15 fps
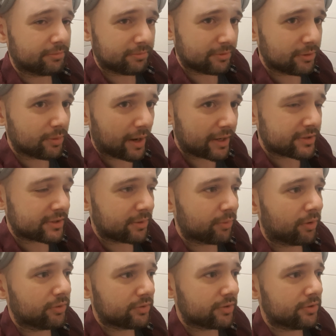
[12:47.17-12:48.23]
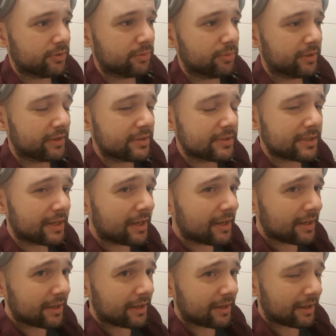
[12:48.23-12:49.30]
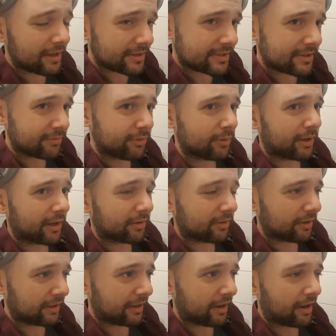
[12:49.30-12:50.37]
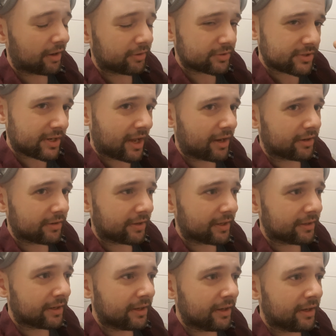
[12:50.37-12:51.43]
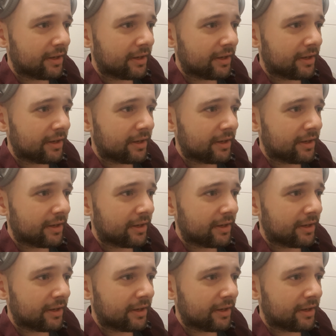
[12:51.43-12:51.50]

you actually want to do this, is if you can get, understand that